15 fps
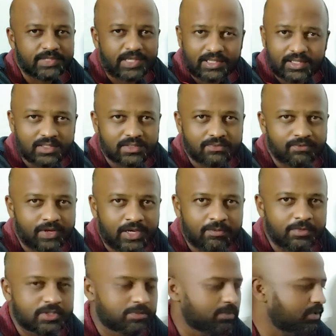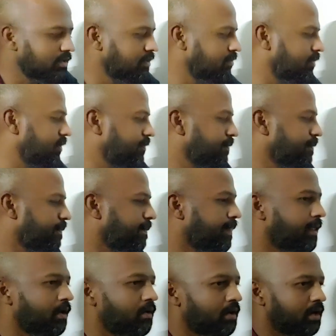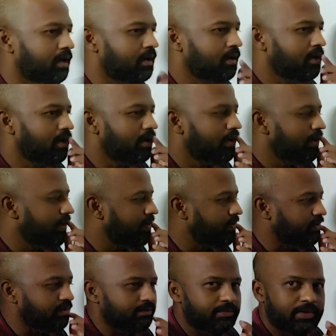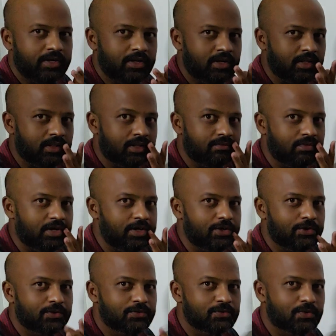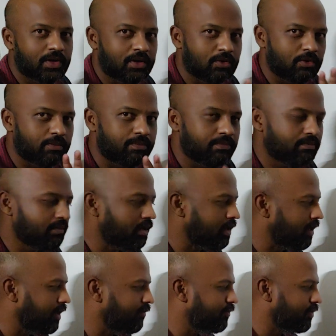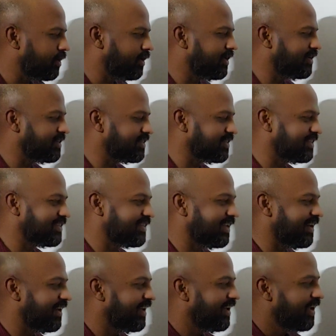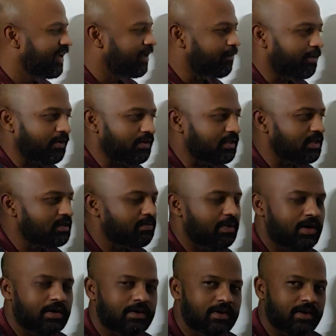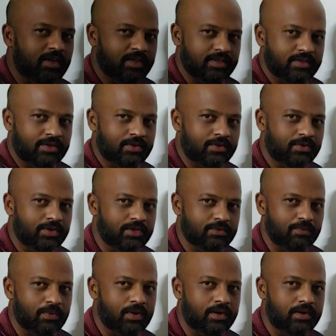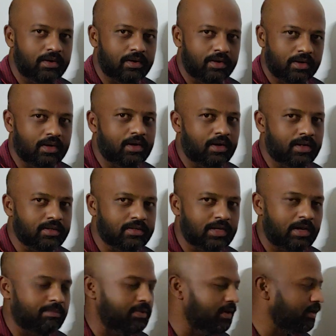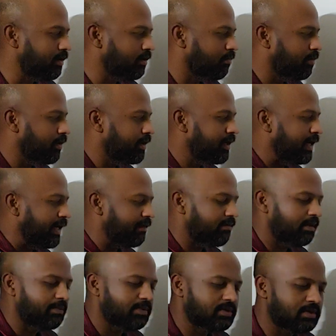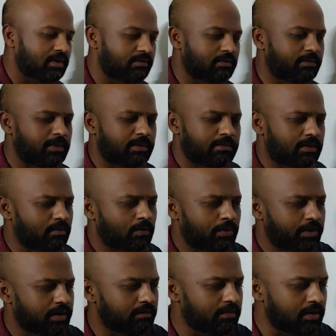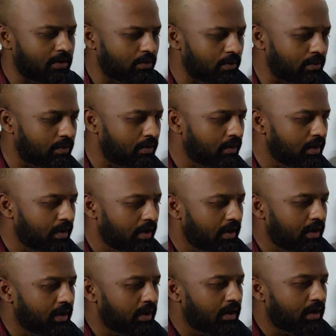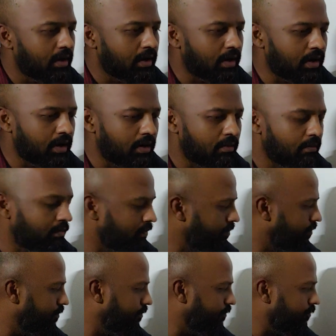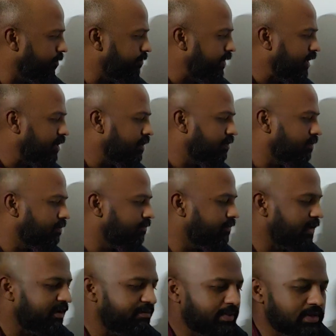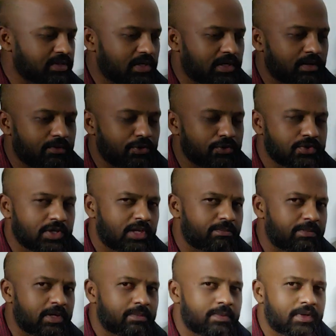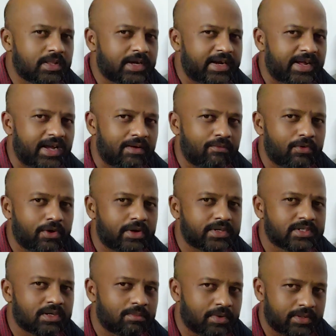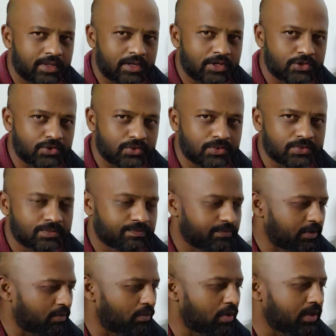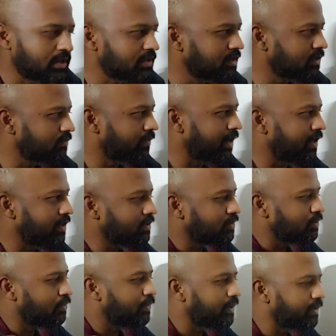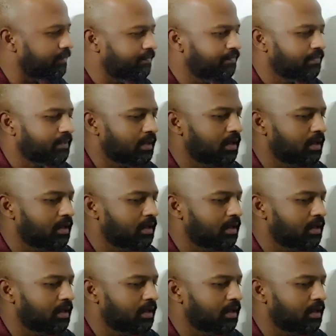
And that's very much possible. All right. This is a pretty lengthy video, so I hope I have your attention still, because this part is what is happening to your body. 85% of the people won't even know. 15 and 5% are usually people that have got some other issues. Now, what is this virus doing?